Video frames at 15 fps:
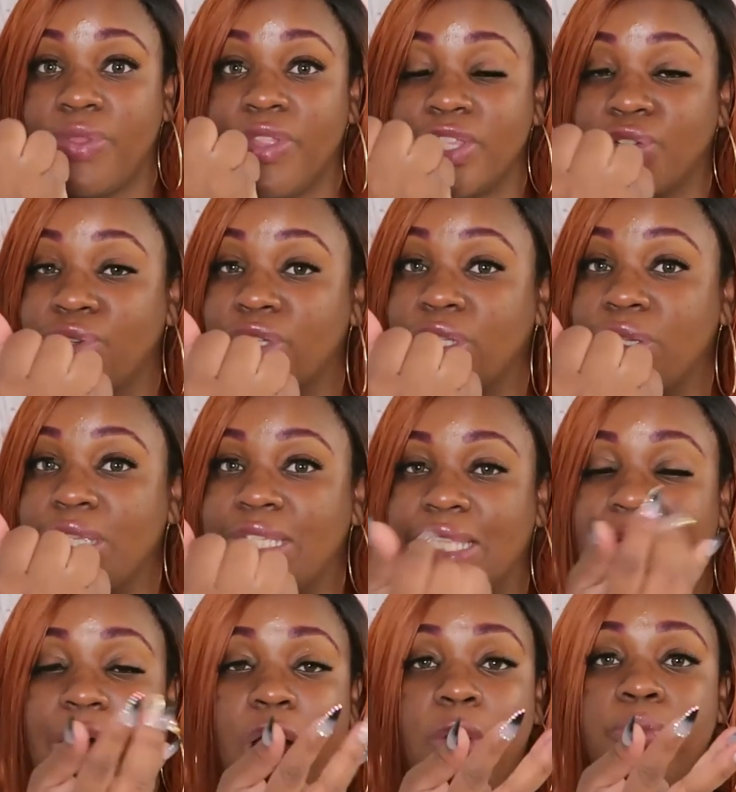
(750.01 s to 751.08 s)
This crystal is
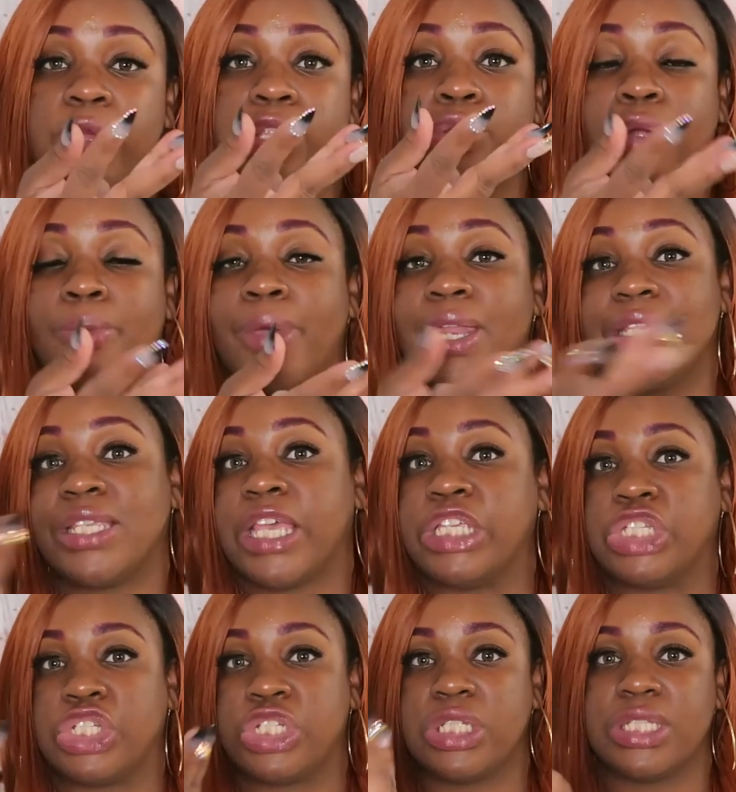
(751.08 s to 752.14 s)
to help me during
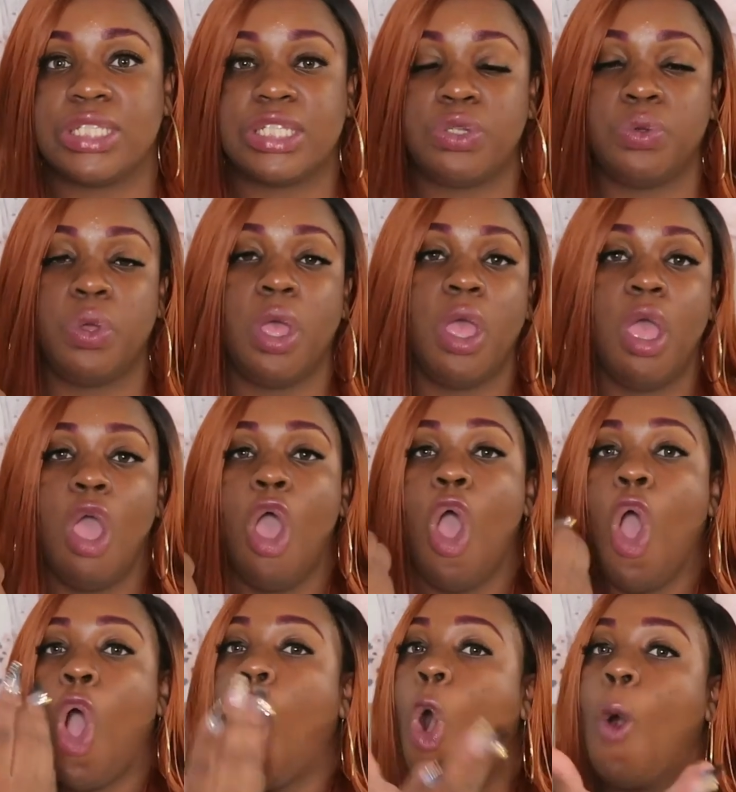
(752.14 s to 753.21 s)
meditations, to
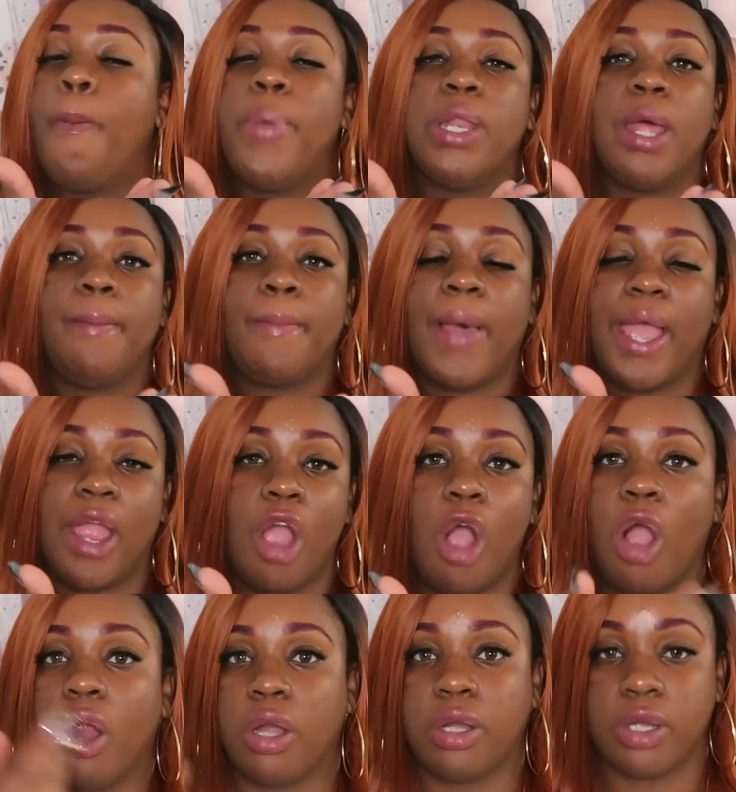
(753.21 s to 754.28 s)
open up my
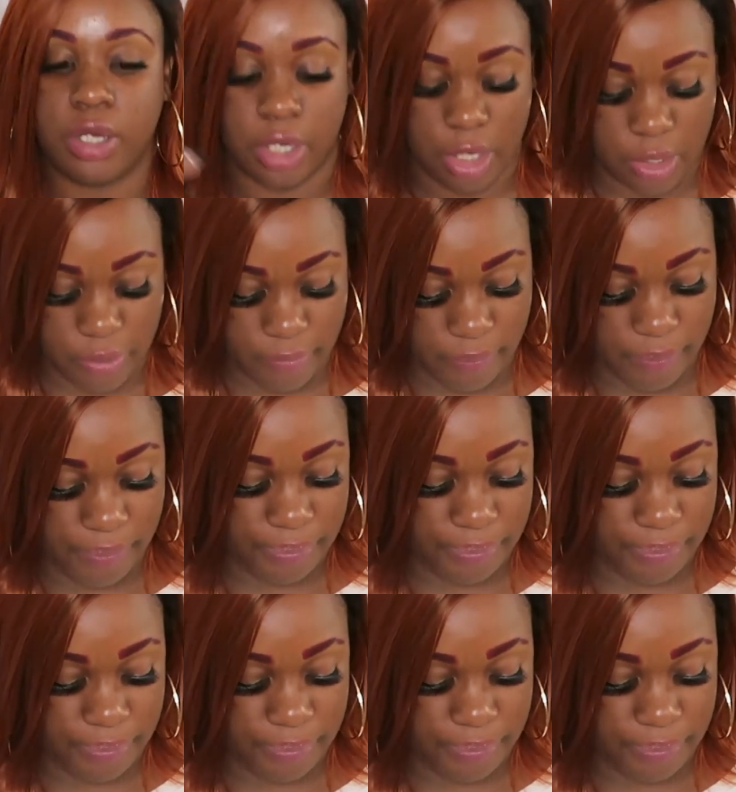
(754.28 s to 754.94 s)
heart. You know,